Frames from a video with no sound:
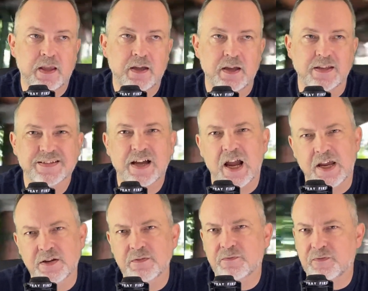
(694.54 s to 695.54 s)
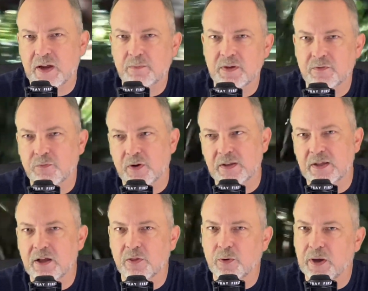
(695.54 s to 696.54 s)
It's kind of family friendly,
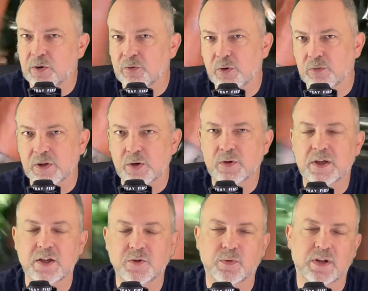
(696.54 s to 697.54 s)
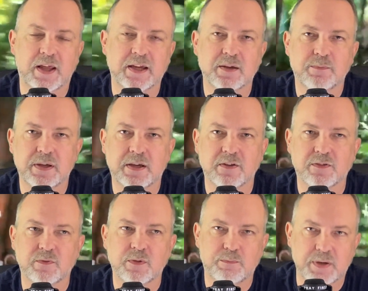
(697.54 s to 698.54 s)
although I don't know little kids would like it because
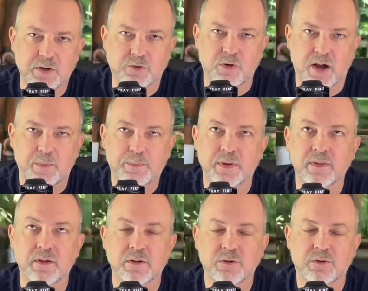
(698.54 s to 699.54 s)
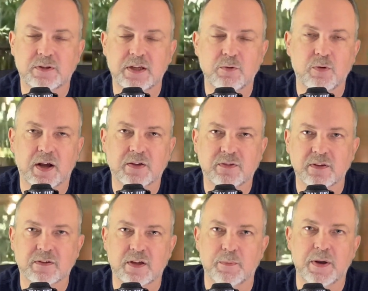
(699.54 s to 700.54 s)
of the big drop and the T-Rex
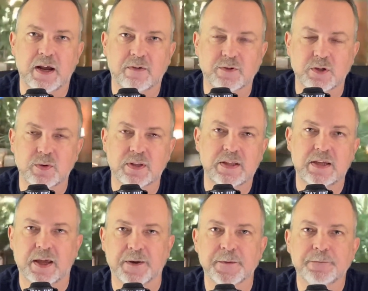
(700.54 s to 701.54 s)
that's coming after you at the end.